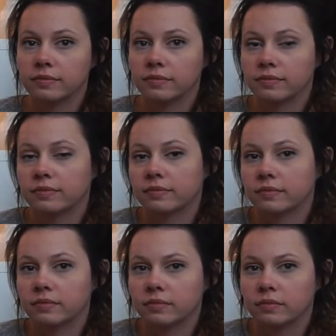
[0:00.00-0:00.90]

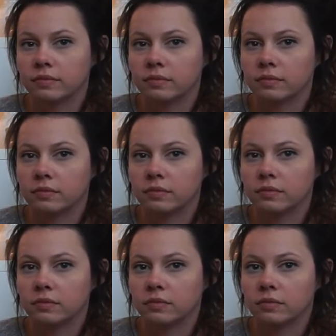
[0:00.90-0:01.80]

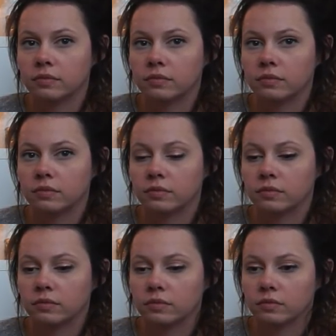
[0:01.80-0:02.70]

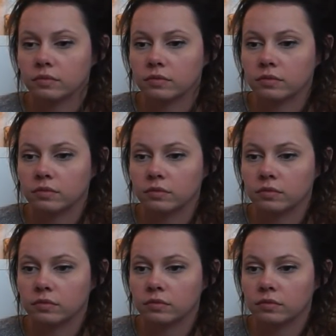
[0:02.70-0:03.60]

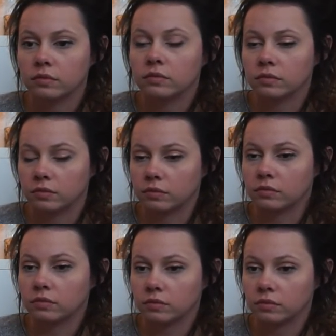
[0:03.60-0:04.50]

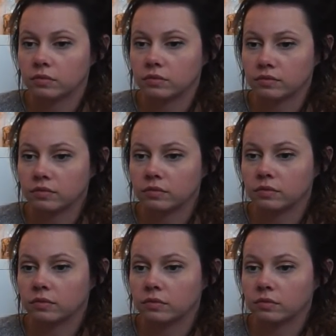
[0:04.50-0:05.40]

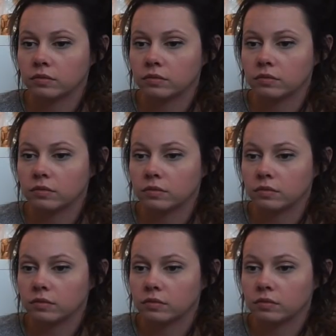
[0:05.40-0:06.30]

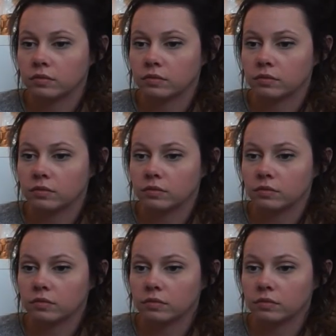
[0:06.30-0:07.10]
[no speech]